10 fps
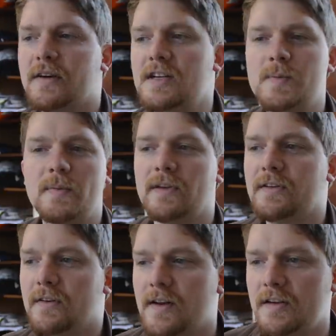harass people and
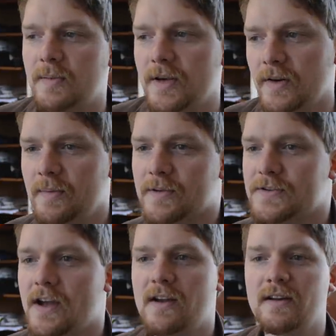they turn out to be
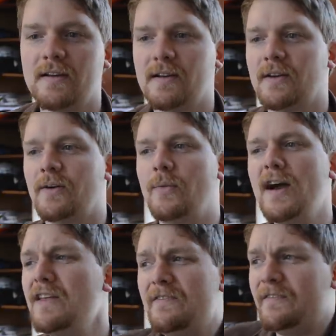creepers.
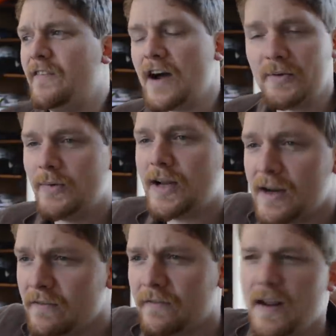Why the fuck would I
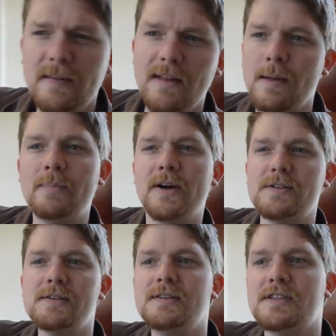defend that
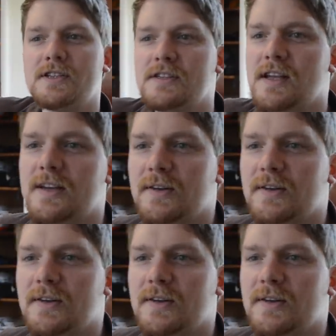person just because they